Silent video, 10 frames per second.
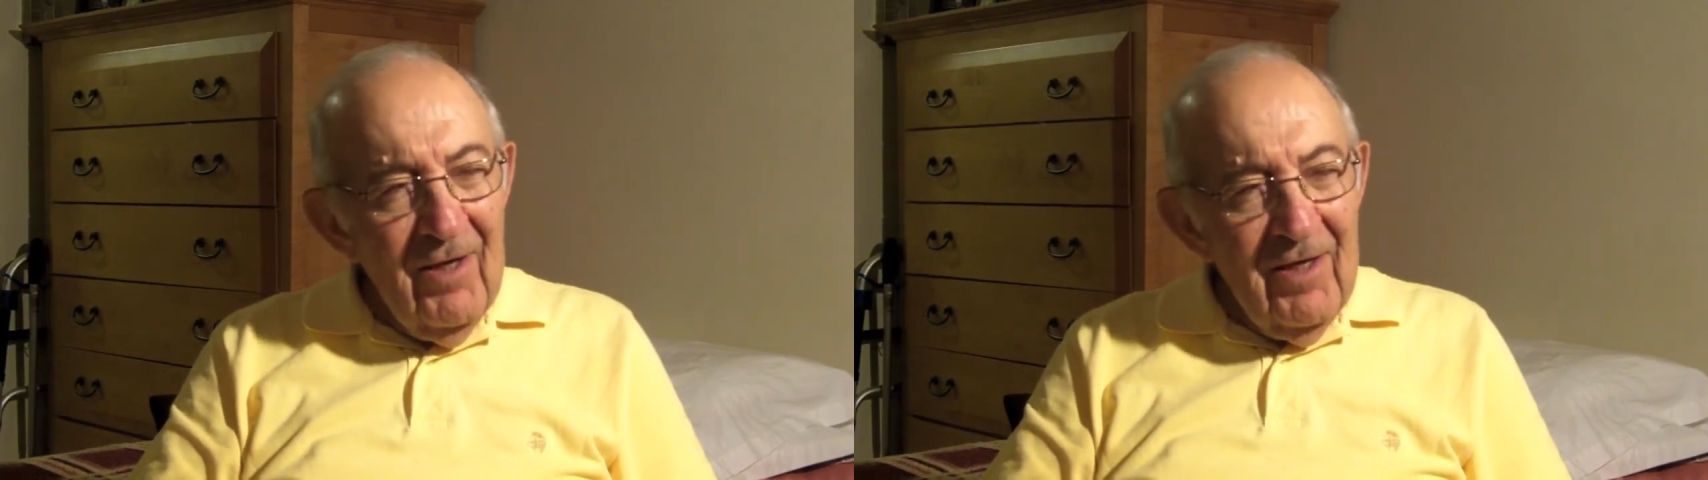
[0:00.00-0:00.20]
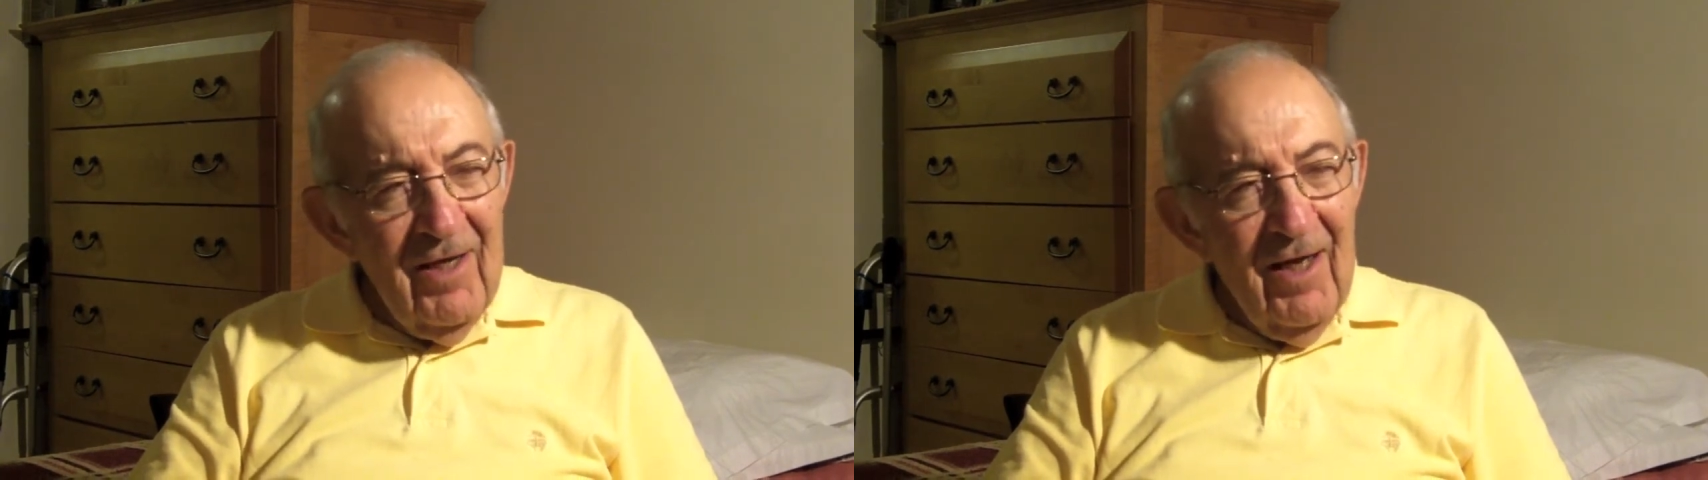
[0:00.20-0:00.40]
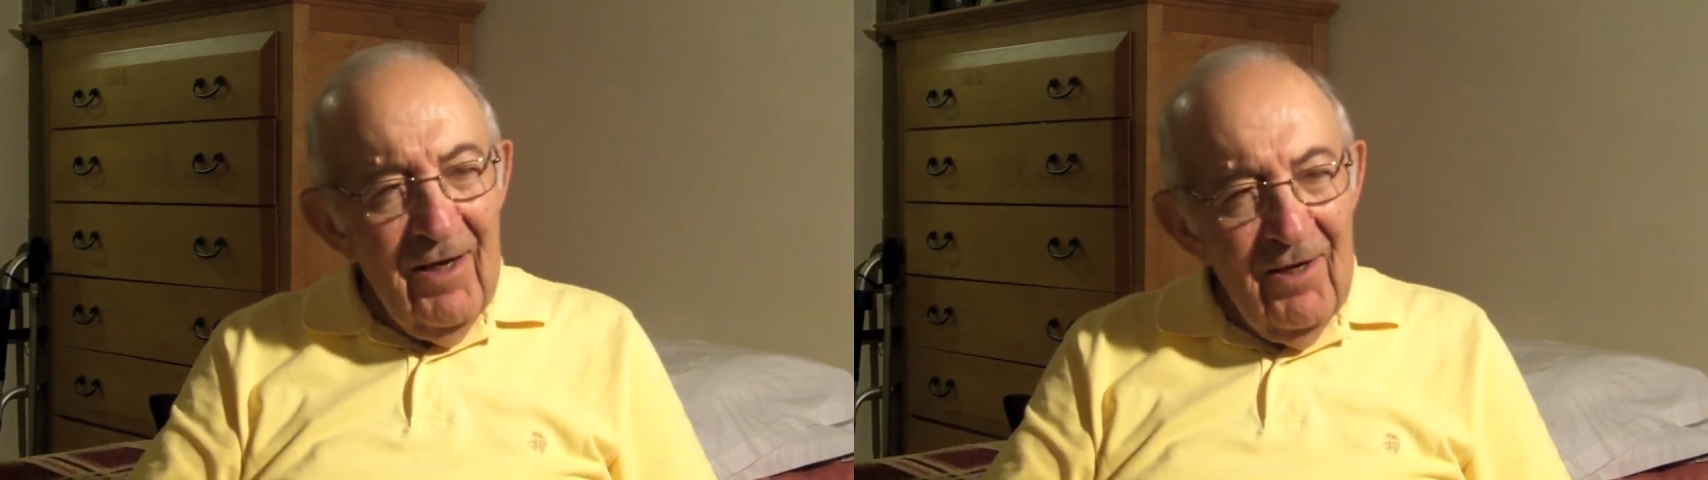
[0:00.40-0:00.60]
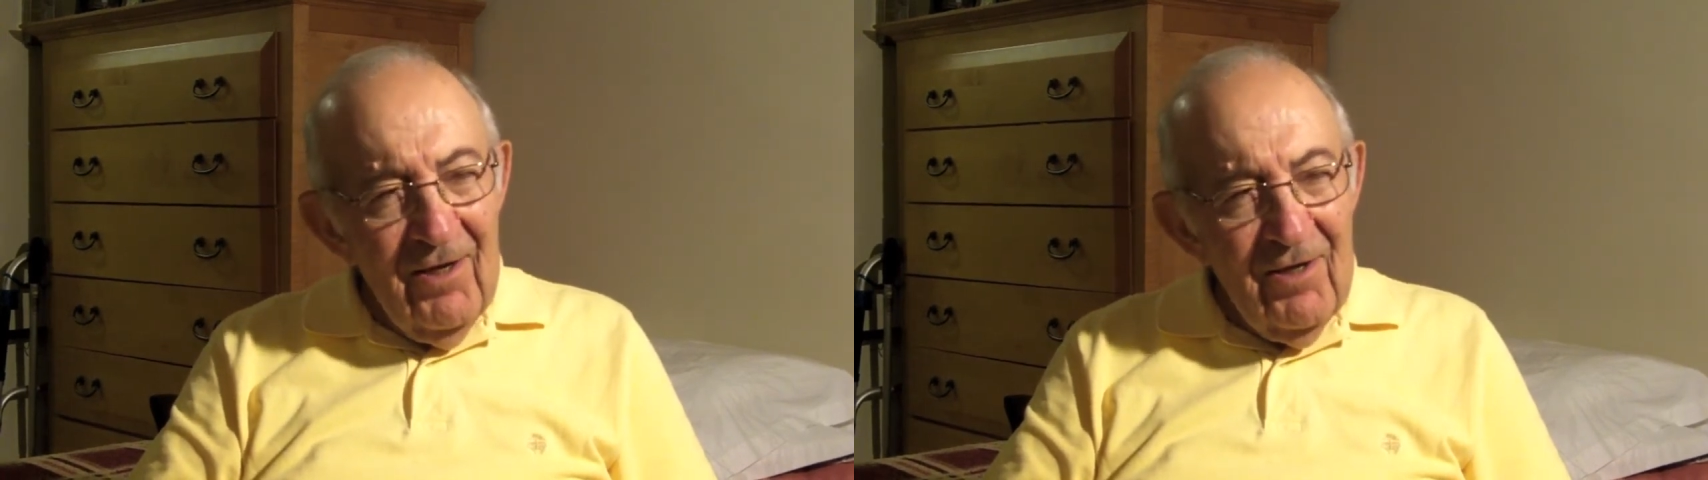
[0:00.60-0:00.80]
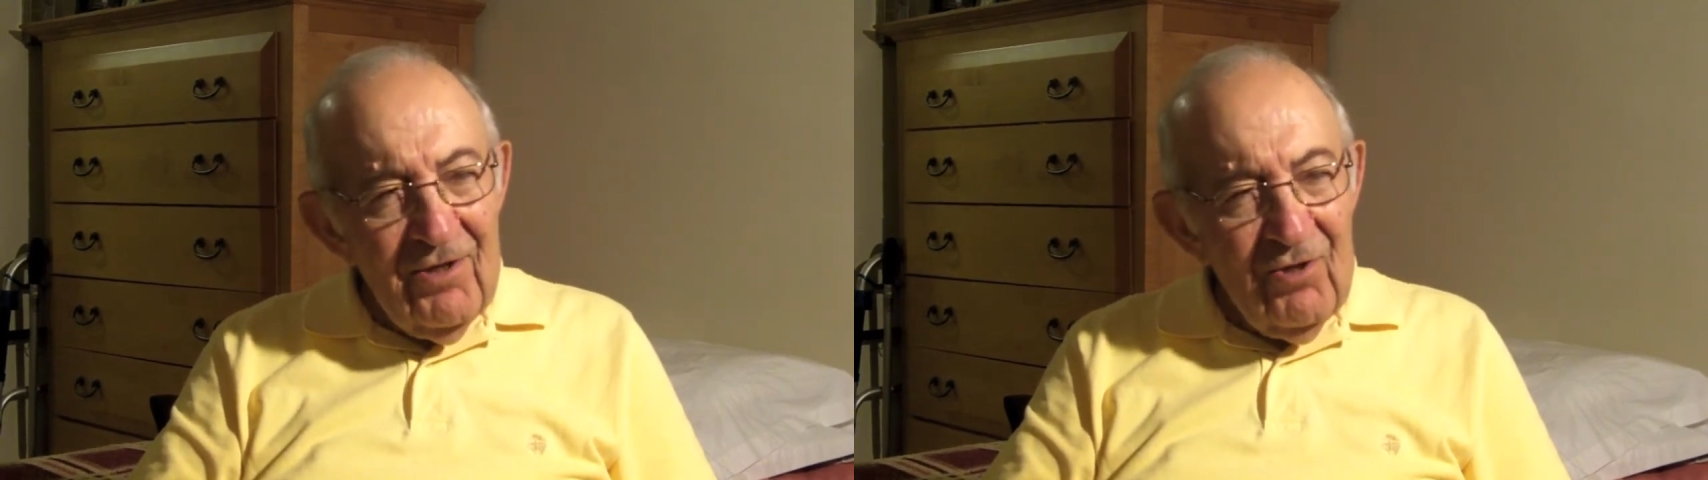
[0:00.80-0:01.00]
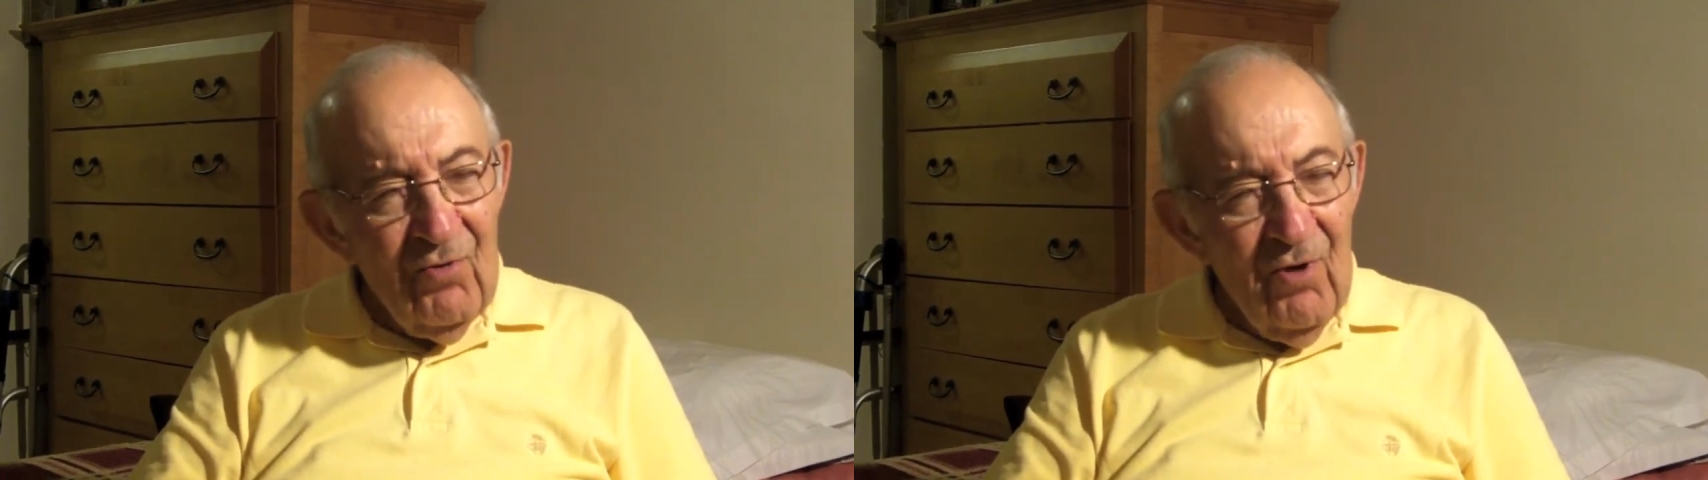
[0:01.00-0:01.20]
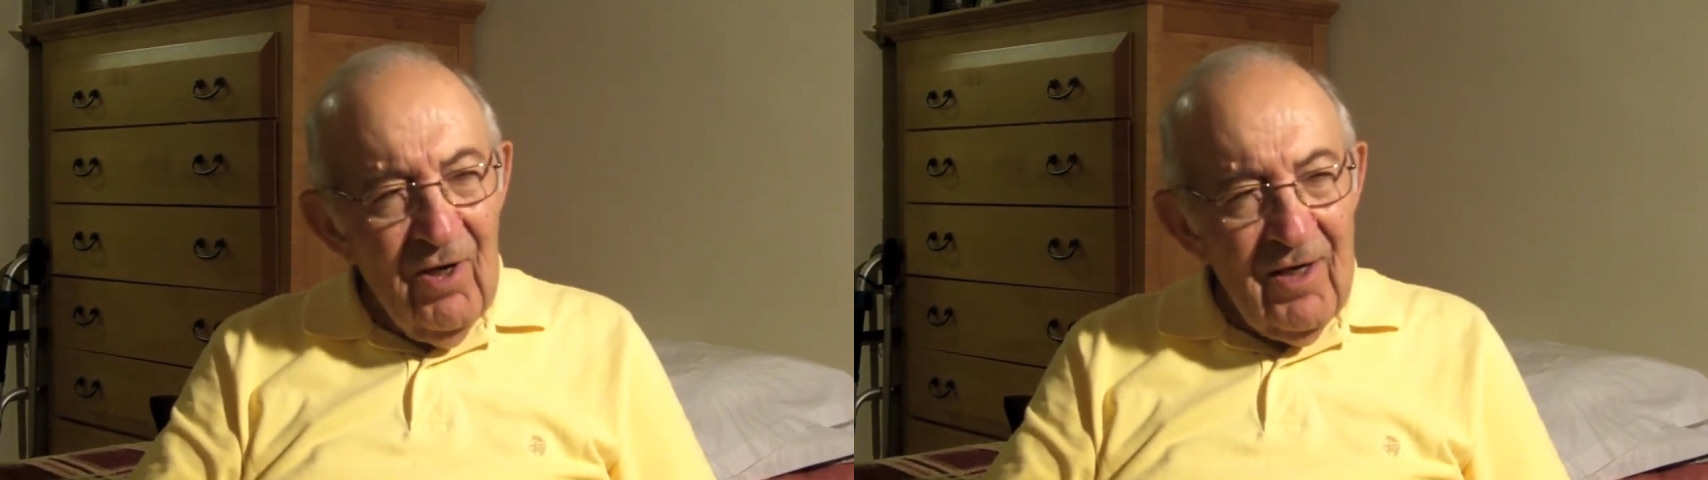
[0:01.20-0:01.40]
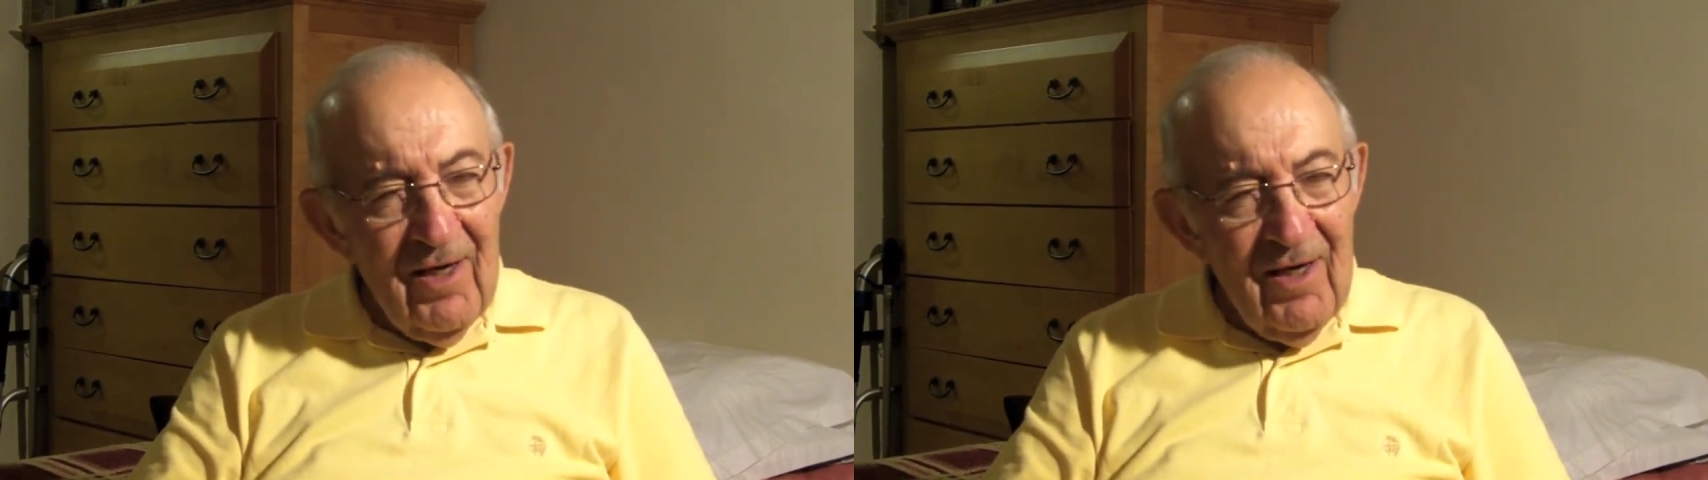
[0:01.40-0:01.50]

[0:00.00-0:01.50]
he had a truck.